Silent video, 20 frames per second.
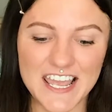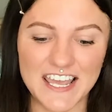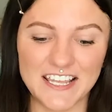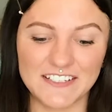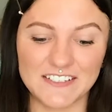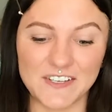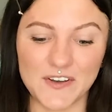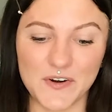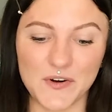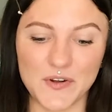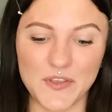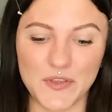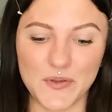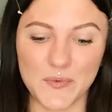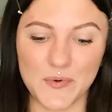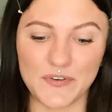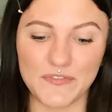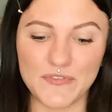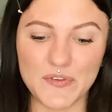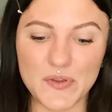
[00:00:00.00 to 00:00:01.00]
and so you
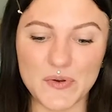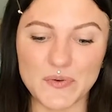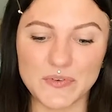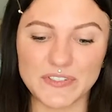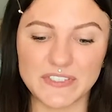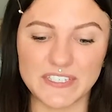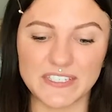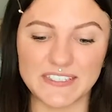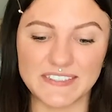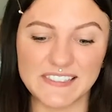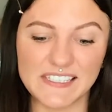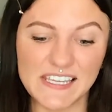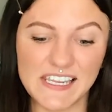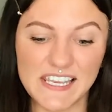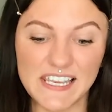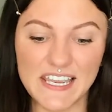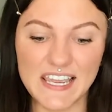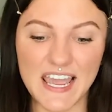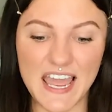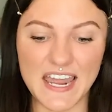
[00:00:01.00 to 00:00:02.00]
refuse to
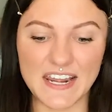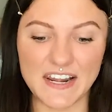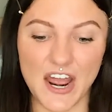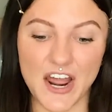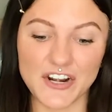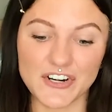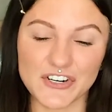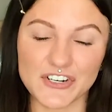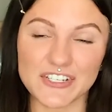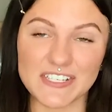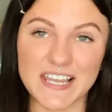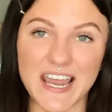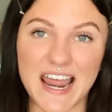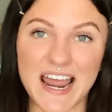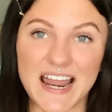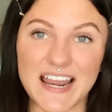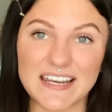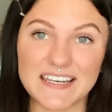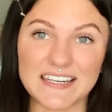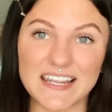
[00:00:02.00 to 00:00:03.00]
see and
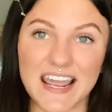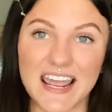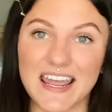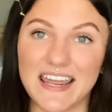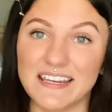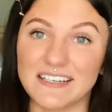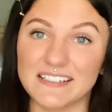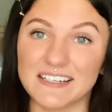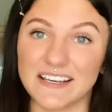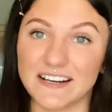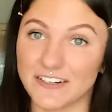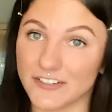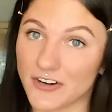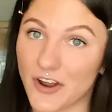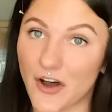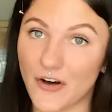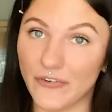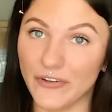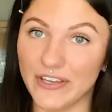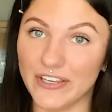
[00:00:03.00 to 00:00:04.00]
understand and
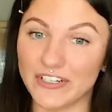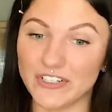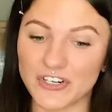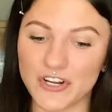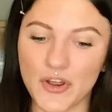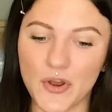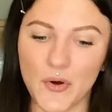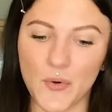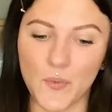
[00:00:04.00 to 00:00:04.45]
acknowledge